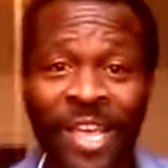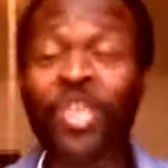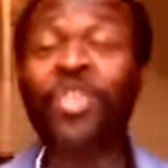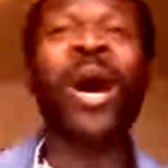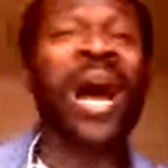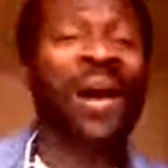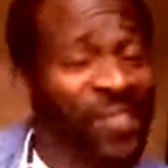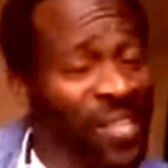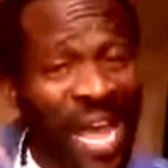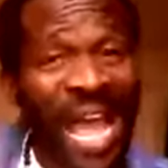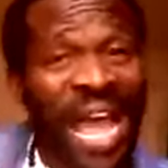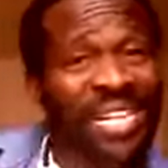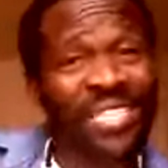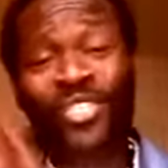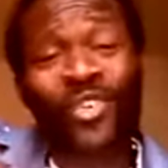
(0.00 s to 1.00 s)
You have to
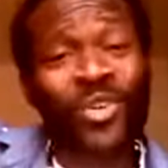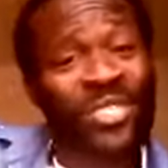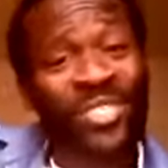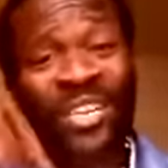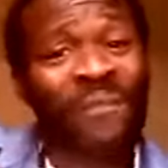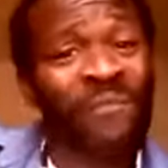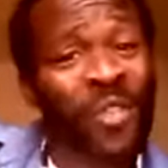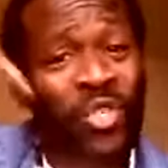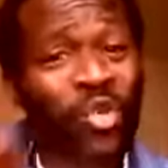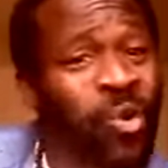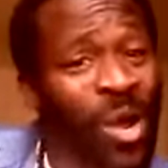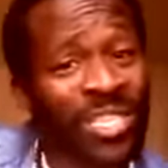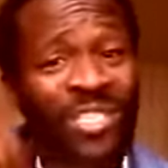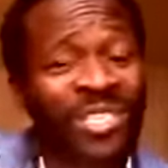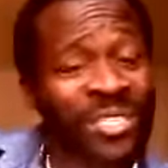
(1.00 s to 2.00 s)
ask yourself those
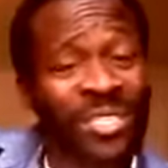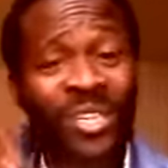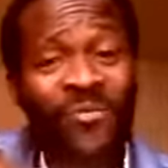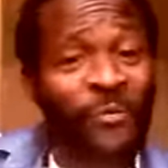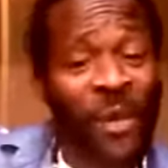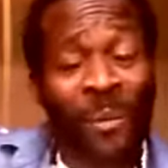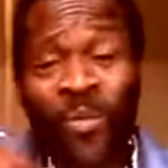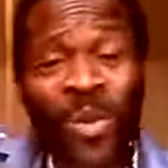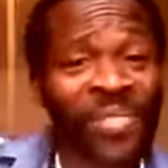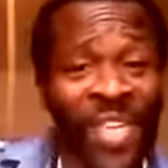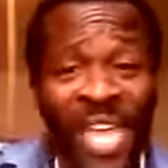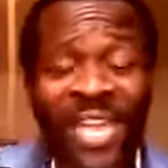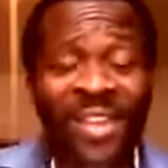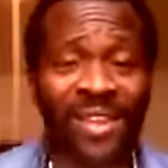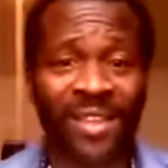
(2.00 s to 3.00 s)
questions from
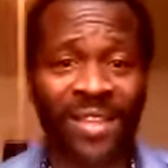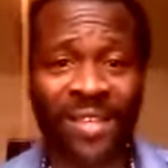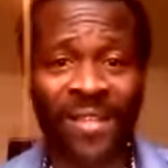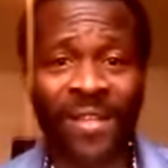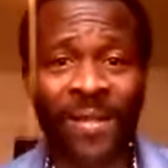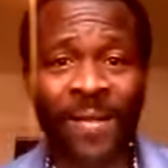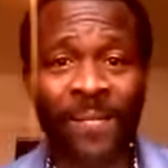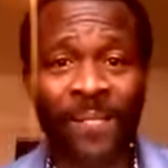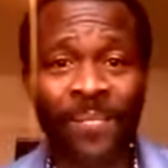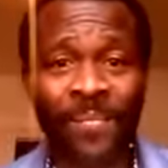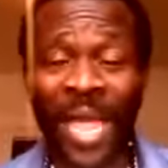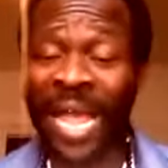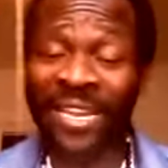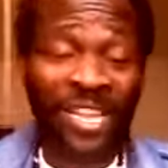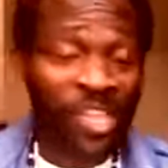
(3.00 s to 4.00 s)
within.
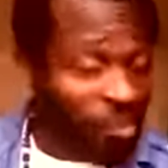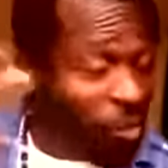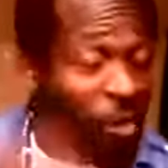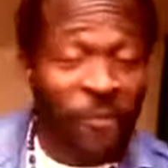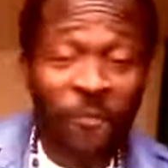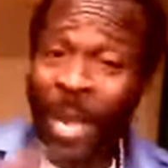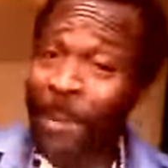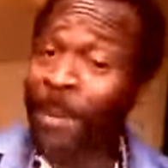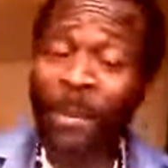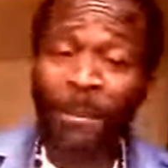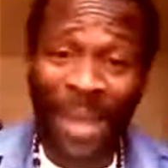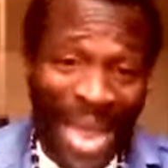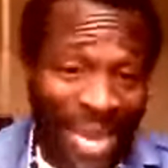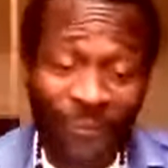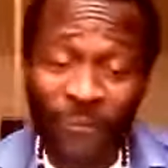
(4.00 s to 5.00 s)
And the truth might be
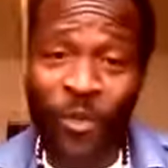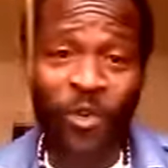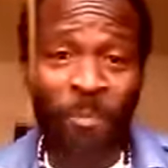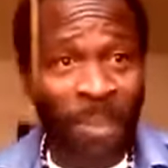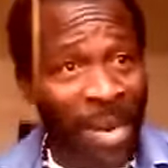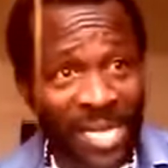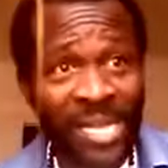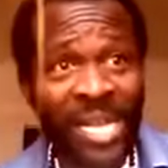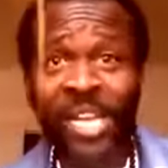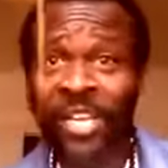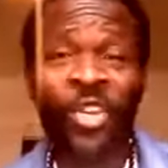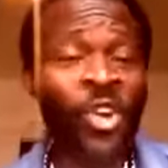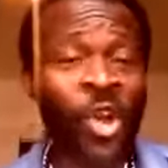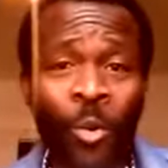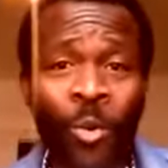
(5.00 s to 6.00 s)
painful, but
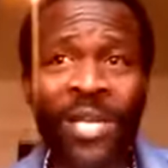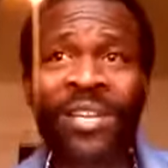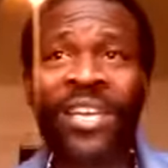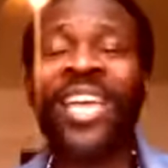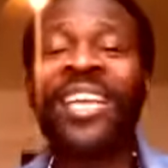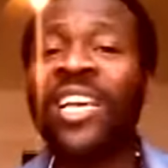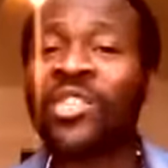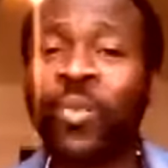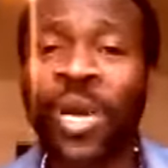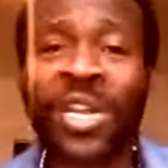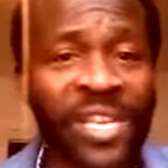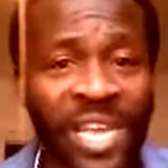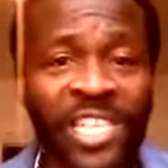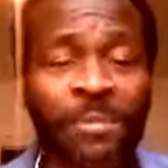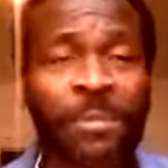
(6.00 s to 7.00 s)
you know what? It is what
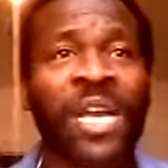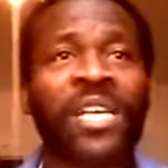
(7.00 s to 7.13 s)
it is.